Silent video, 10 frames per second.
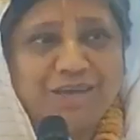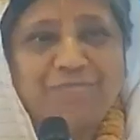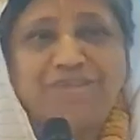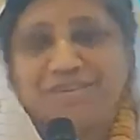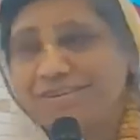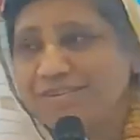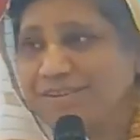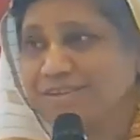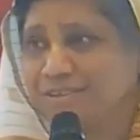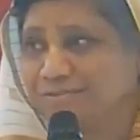a
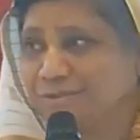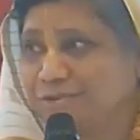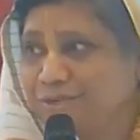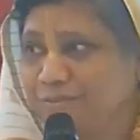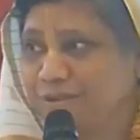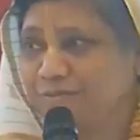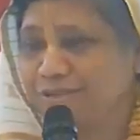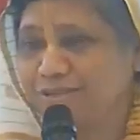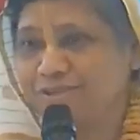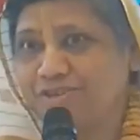Sankirtan devotee, but I'm not
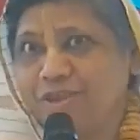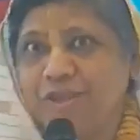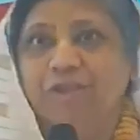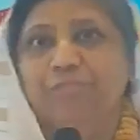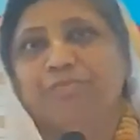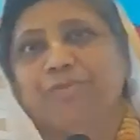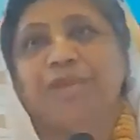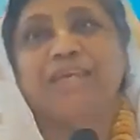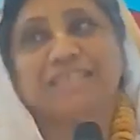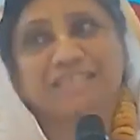such a
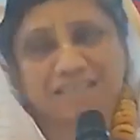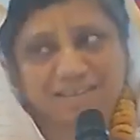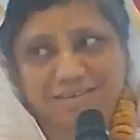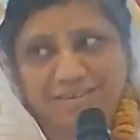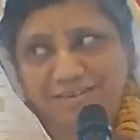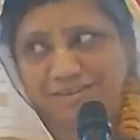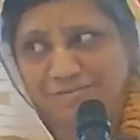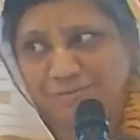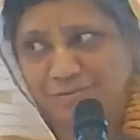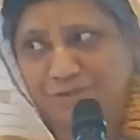great Sankirtan
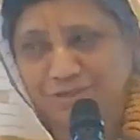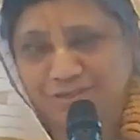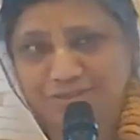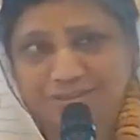devotee,